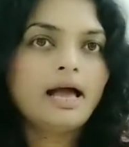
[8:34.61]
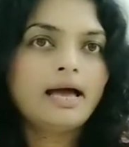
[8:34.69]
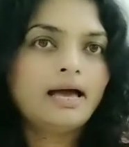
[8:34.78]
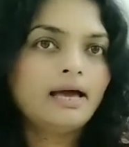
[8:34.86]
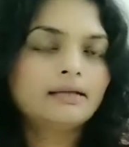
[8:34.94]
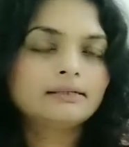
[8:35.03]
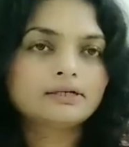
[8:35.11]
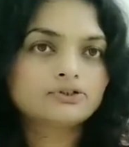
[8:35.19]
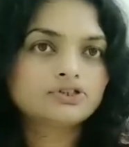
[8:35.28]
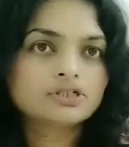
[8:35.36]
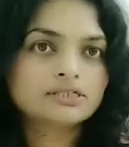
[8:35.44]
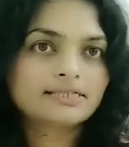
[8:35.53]
And they
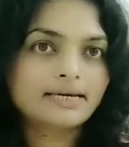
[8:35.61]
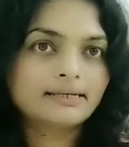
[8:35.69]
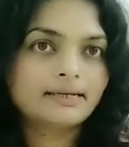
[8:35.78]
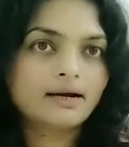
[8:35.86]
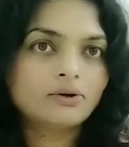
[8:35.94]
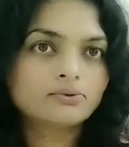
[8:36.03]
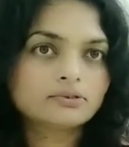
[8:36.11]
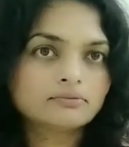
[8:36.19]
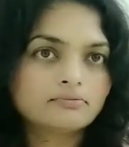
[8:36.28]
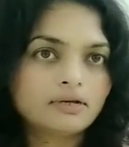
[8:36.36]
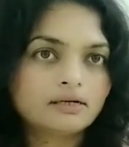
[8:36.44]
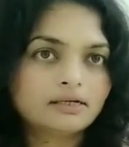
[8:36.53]
could just take it out
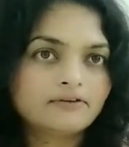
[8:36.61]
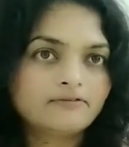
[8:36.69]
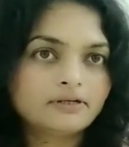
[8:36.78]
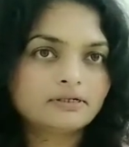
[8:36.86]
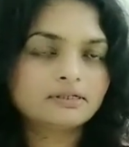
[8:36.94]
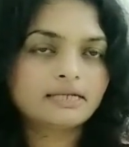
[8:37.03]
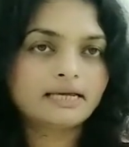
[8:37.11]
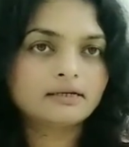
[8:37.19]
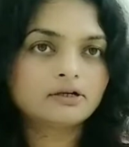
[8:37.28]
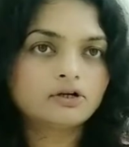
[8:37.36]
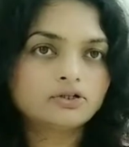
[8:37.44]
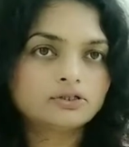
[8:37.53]
and give it
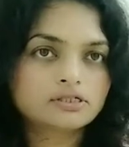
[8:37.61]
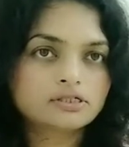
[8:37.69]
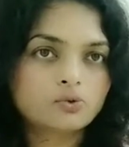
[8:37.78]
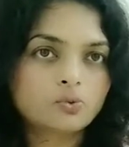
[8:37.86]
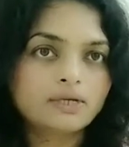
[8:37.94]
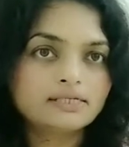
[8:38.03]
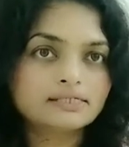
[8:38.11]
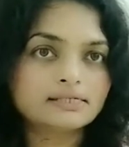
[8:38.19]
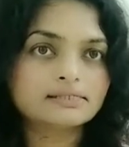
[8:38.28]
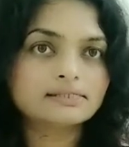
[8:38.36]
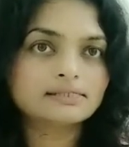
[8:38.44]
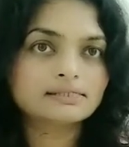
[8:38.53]
10 good
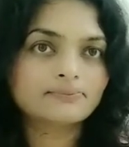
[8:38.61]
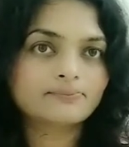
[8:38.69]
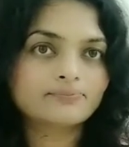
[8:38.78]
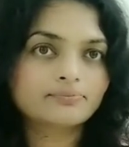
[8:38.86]
squeezes.